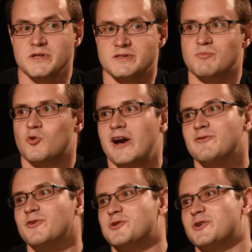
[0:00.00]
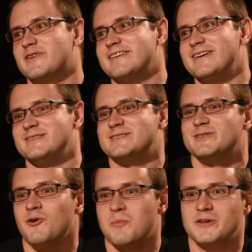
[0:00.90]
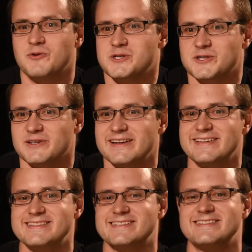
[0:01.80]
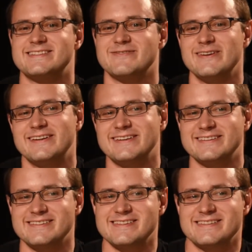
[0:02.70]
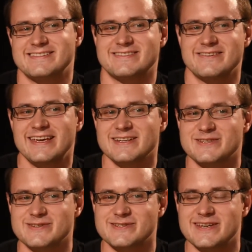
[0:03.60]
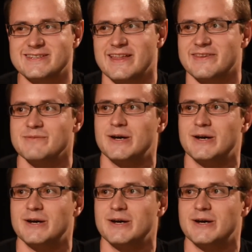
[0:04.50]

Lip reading: it's a bright future. Well, it's an open question, and it's really tricky to say something.